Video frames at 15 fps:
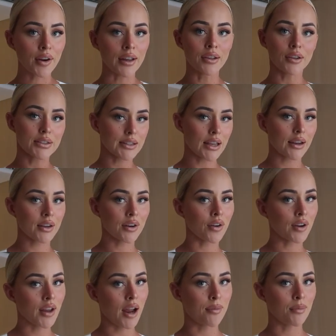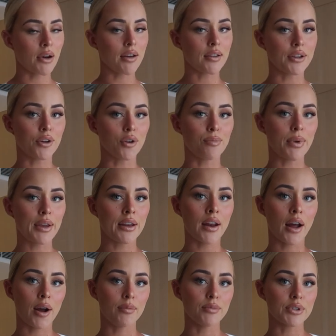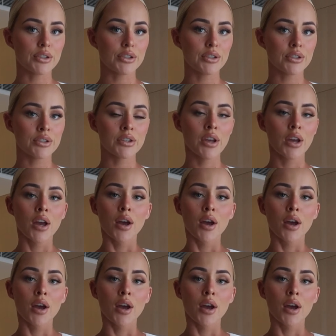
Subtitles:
It looks like it on camera a little bit, just because